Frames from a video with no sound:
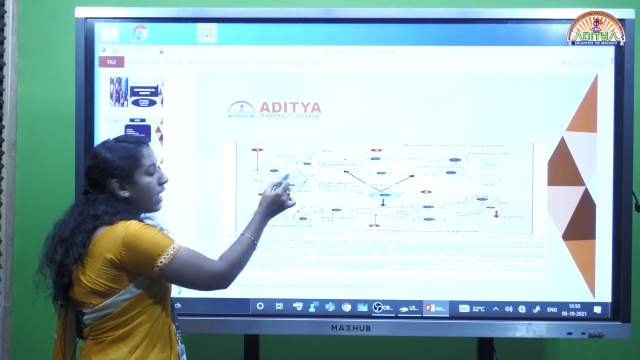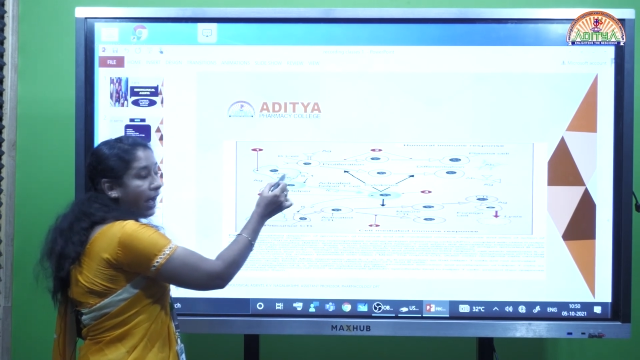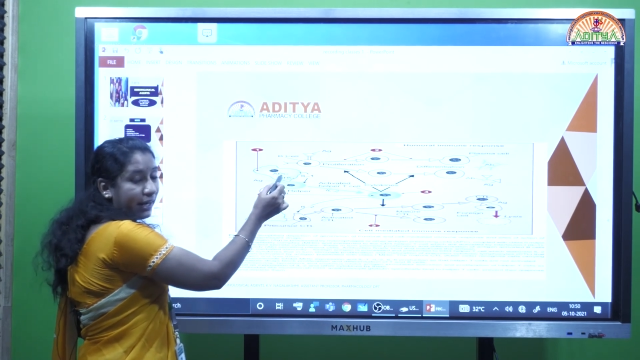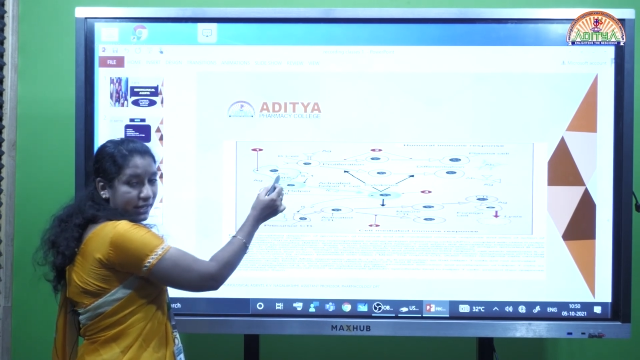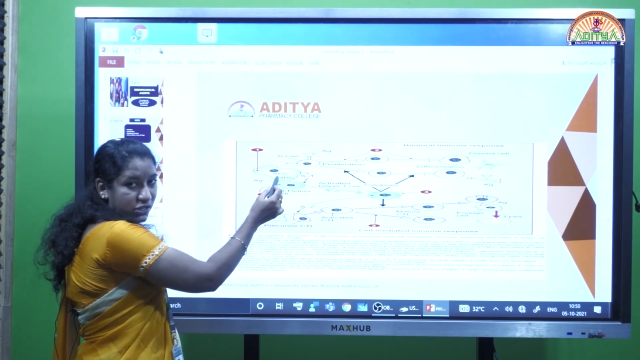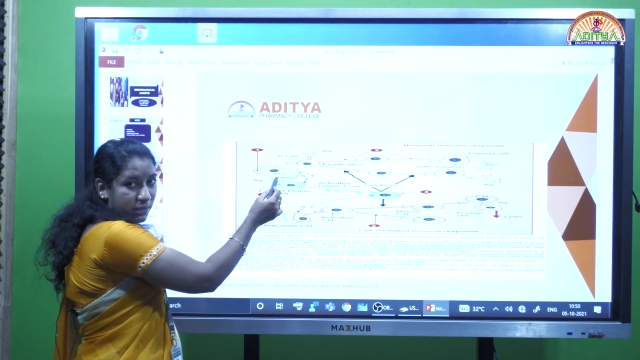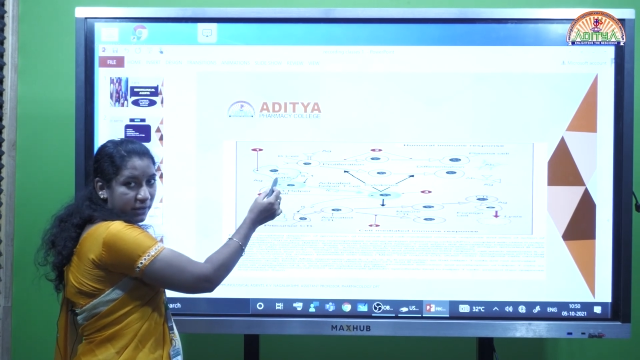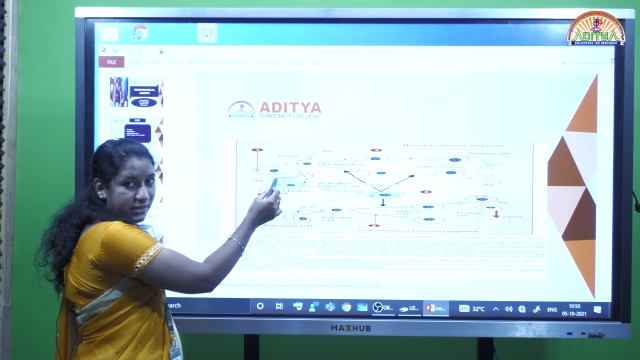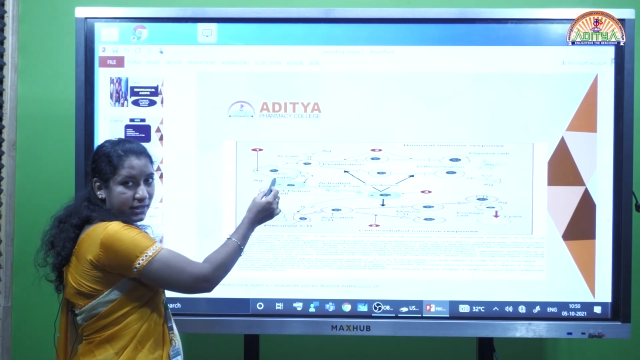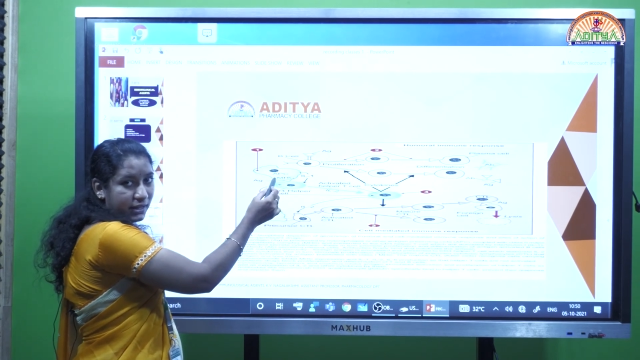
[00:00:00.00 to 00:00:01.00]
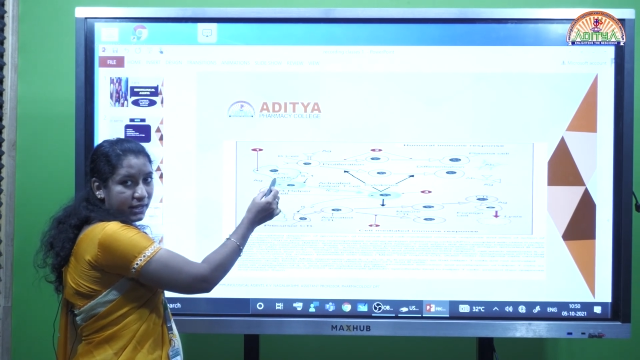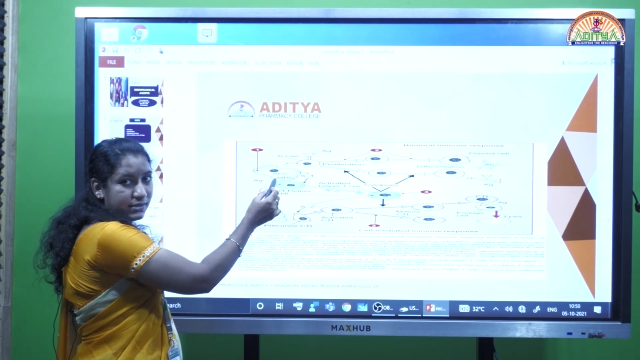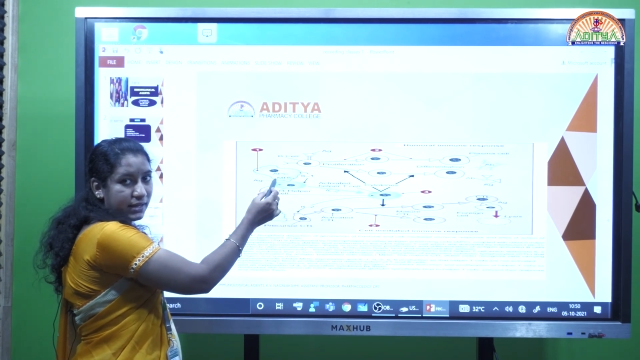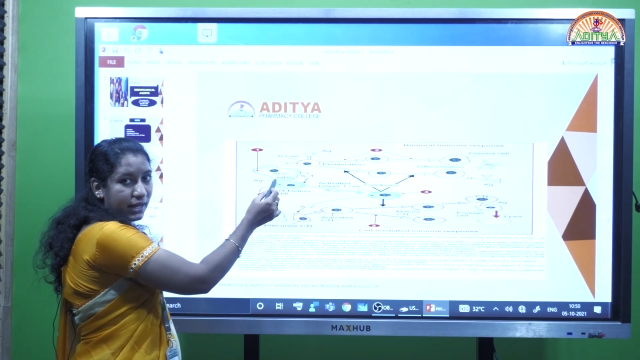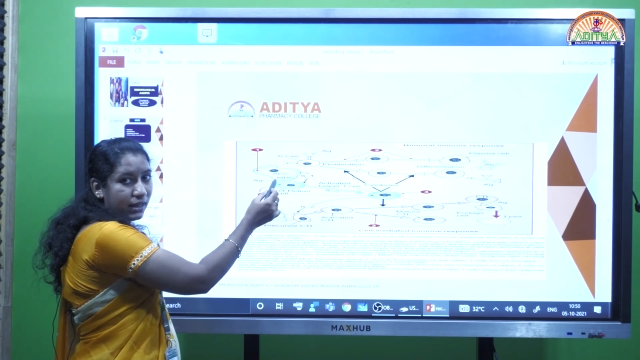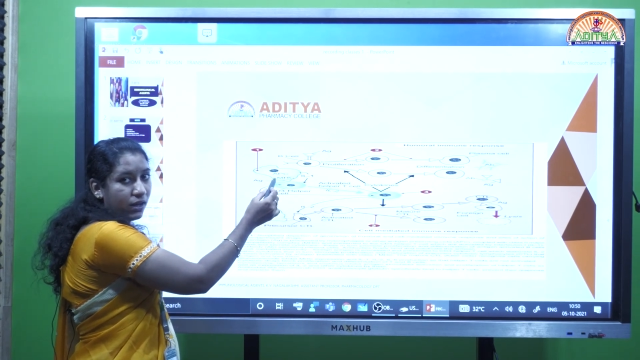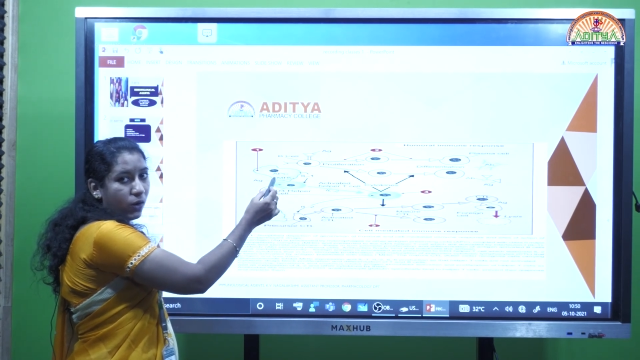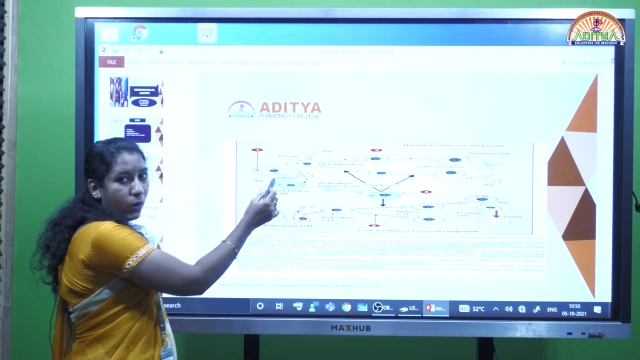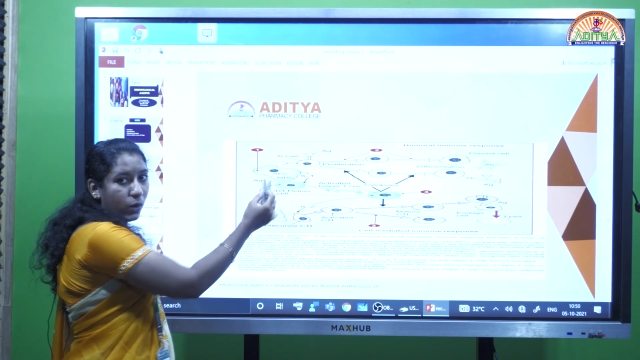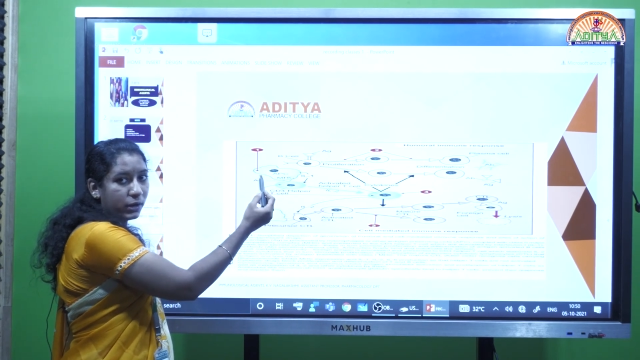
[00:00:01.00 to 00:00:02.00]
antigen presenting cell
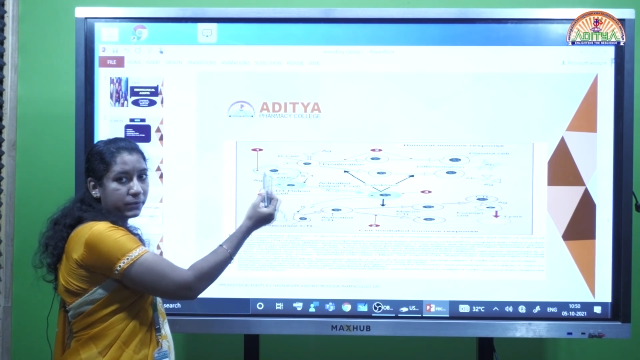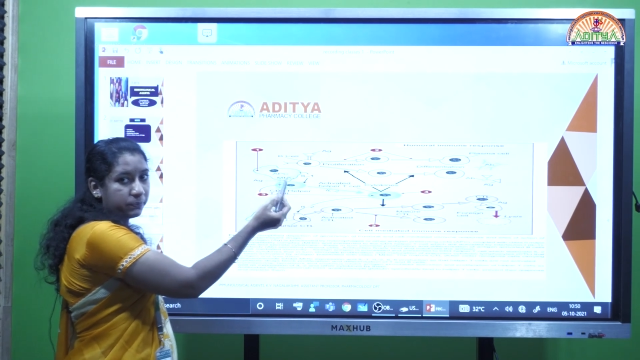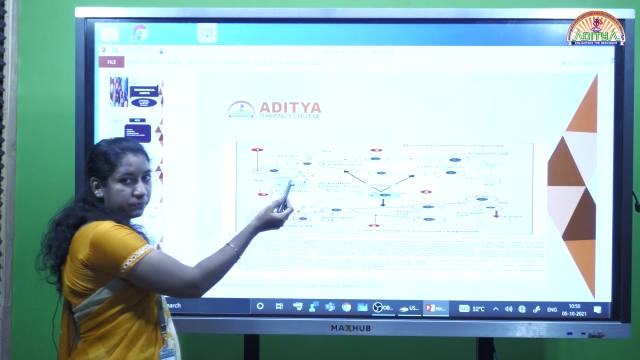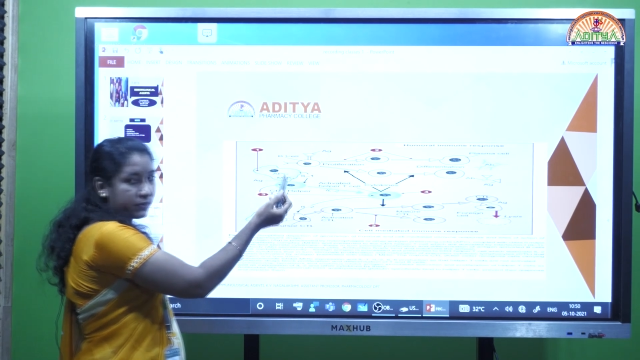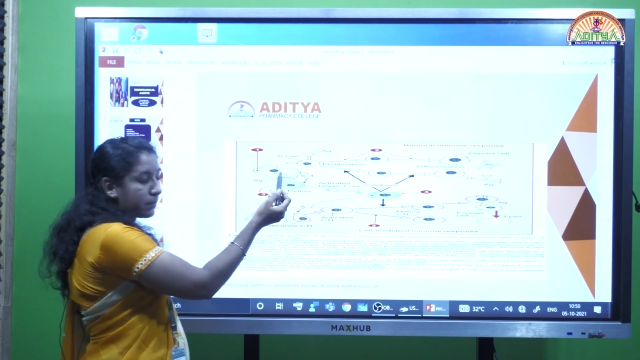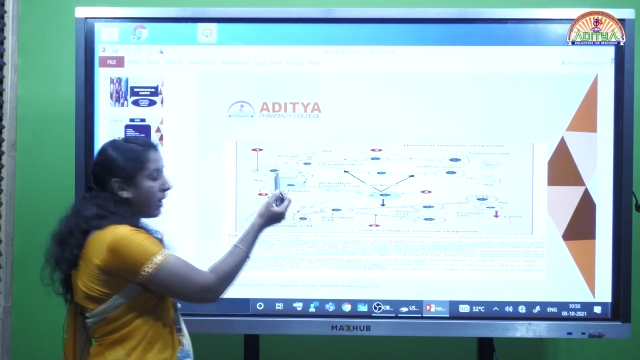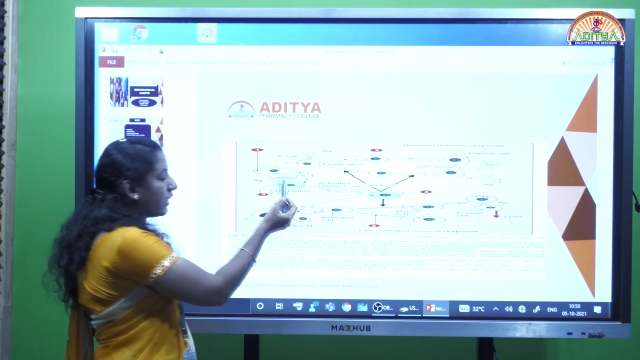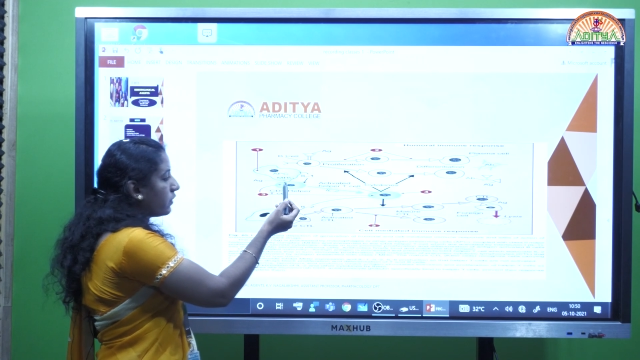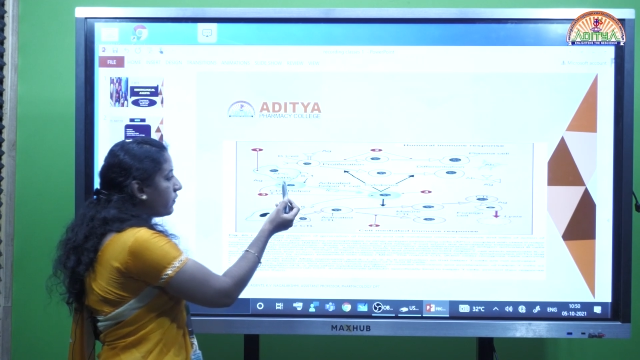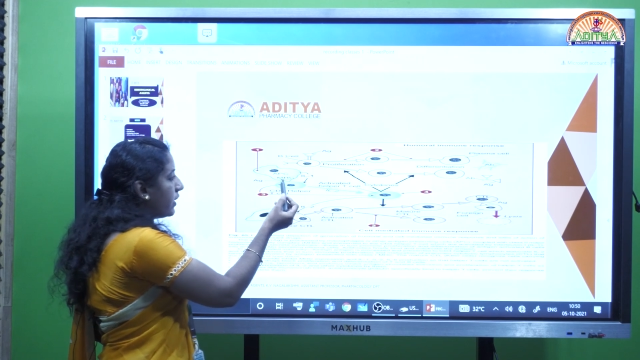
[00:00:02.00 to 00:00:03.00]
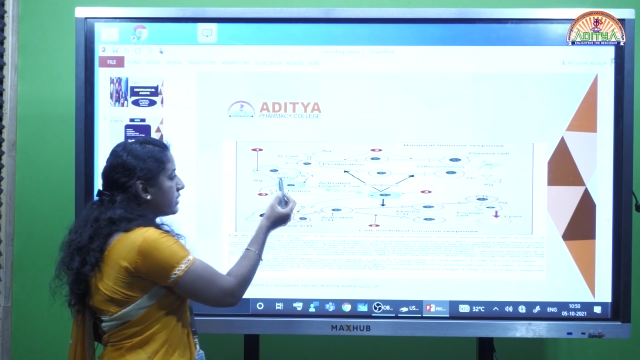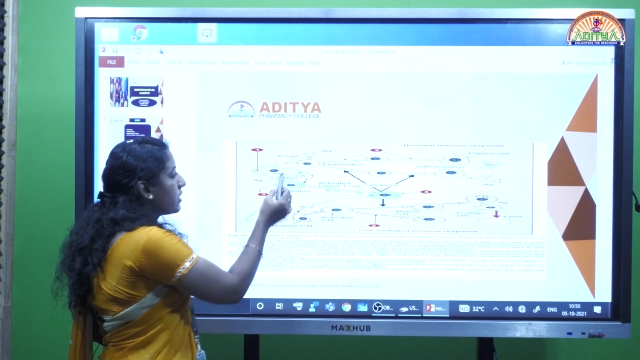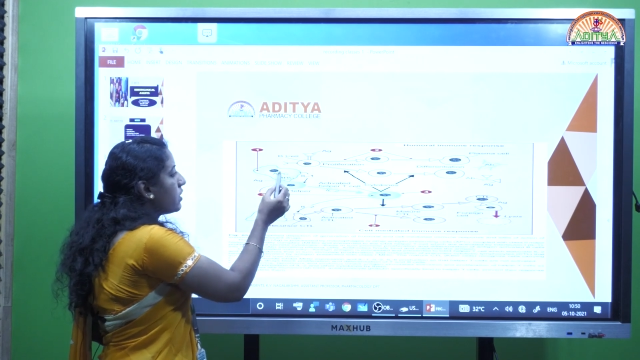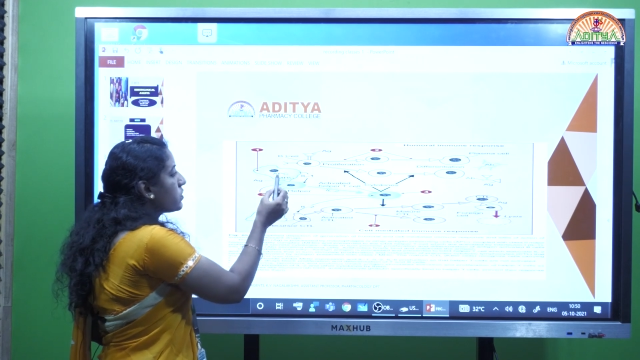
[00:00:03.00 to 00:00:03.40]
or macrophage.